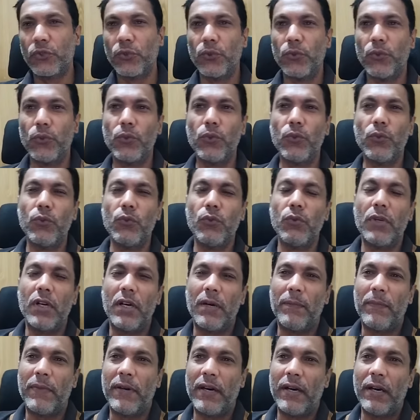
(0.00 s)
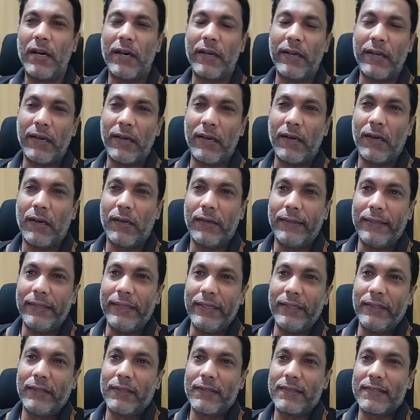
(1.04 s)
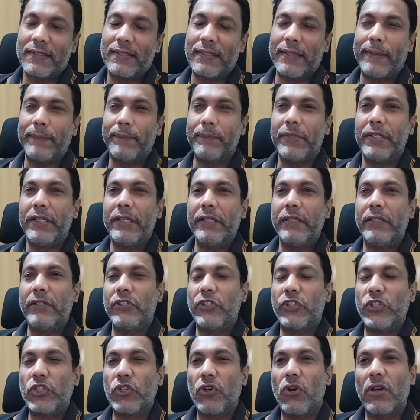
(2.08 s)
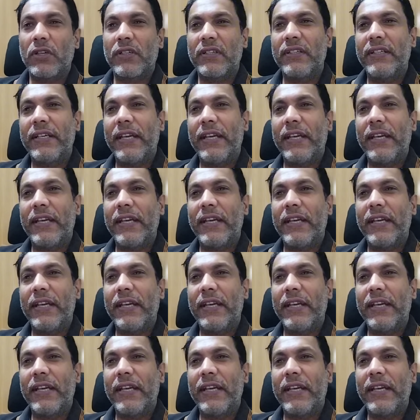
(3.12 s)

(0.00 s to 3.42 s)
Two Amhara leaders have been shot